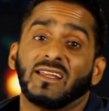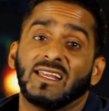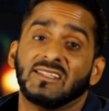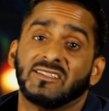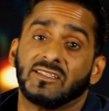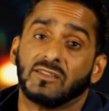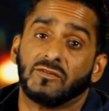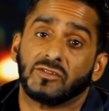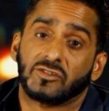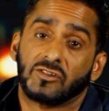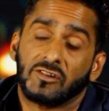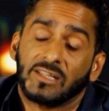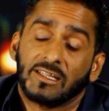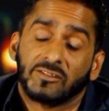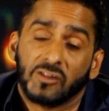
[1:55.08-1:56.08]
lazy civil
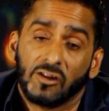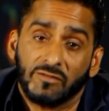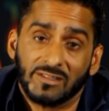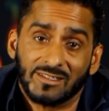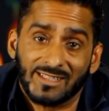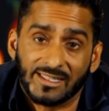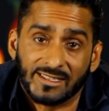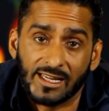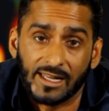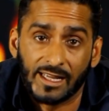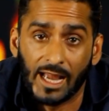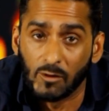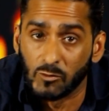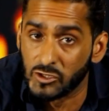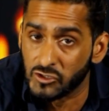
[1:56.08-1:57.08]
servants
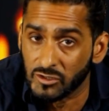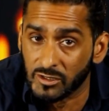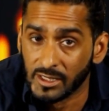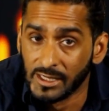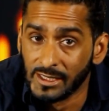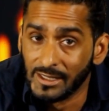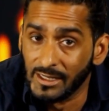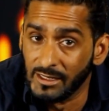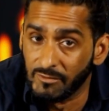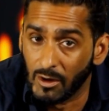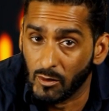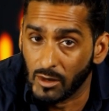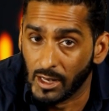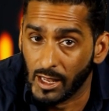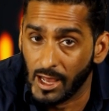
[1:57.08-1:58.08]
dictating how we should
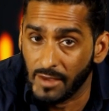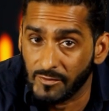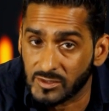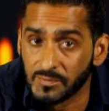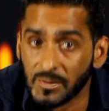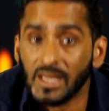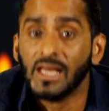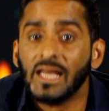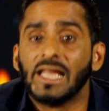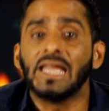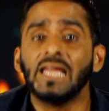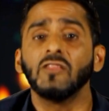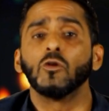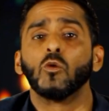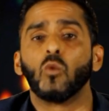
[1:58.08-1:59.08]
live our lives.
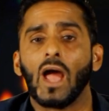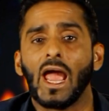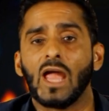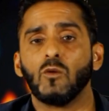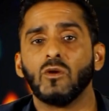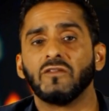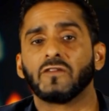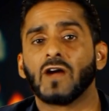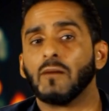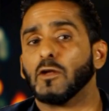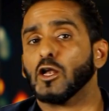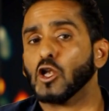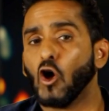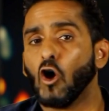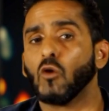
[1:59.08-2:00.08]
Either way, we've
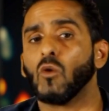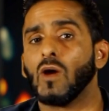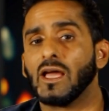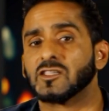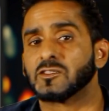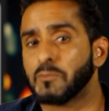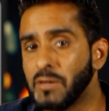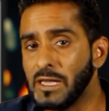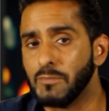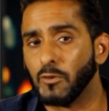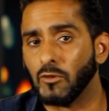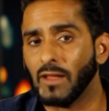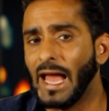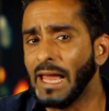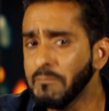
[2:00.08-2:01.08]
come a long way as a
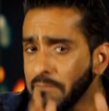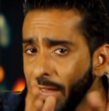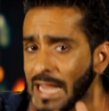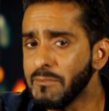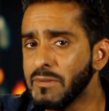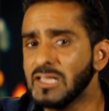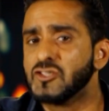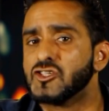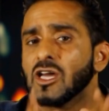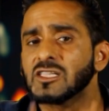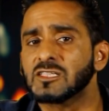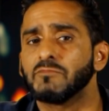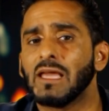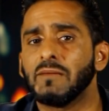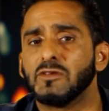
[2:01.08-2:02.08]
people, and maybe,
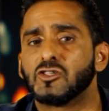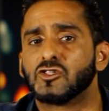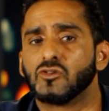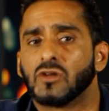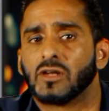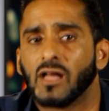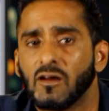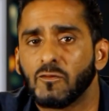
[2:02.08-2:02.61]
just maybe soon